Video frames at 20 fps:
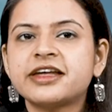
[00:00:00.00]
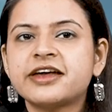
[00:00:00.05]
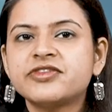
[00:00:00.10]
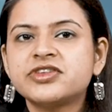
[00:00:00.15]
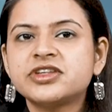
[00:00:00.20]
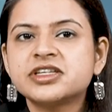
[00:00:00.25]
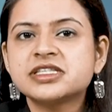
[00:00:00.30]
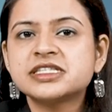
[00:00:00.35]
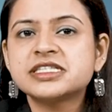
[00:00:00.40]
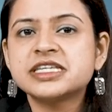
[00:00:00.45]

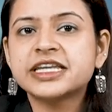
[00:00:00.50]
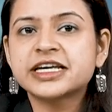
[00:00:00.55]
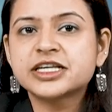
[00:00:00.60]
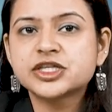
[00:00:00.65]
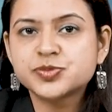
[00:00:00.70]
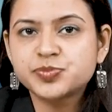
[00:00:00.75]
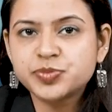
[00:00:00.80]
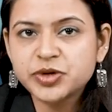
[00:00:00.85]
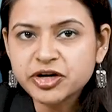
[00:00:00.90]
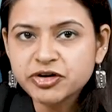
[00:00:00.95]
evidence and
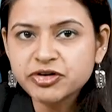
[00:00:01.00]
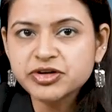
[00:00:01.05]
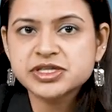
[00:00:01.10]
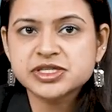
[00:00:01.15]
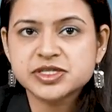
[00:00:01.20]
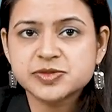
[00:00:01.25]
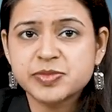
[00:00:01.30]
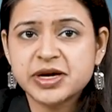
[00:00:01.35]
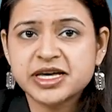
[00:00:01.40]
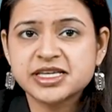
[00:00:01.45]

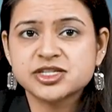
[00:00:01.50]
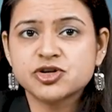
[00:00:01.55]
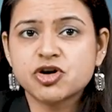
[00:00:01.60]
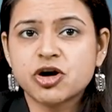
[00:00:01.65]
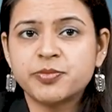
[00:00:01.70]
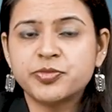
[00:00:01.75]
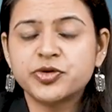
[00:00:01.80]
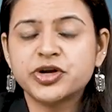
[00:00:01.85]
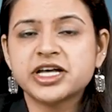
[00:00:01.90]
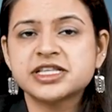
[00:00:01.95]
experience based
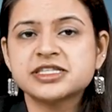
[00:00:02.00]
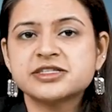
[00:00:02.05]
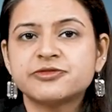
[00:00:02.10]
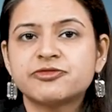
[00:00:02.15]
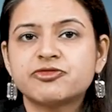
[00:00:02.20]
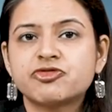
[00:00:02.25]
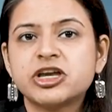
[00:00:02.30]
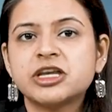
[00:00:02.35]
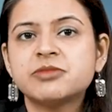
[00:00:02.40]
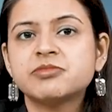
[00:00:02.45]

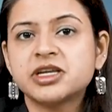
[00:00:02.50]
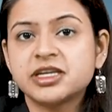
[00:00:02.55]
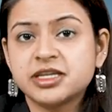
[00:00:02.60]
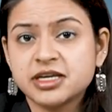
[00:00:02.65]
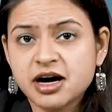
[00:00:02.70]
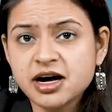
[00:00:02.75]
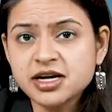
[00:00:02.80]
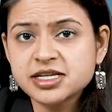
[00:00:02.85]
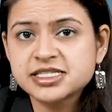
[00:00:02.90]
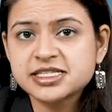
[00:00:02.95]
comprehensive treatment
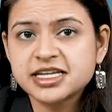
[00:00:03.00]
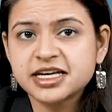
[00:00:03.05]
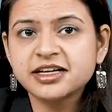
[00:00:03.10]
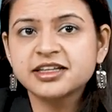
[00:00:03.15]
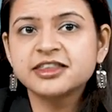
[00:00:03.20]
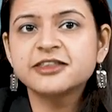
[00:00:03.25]
yardstick,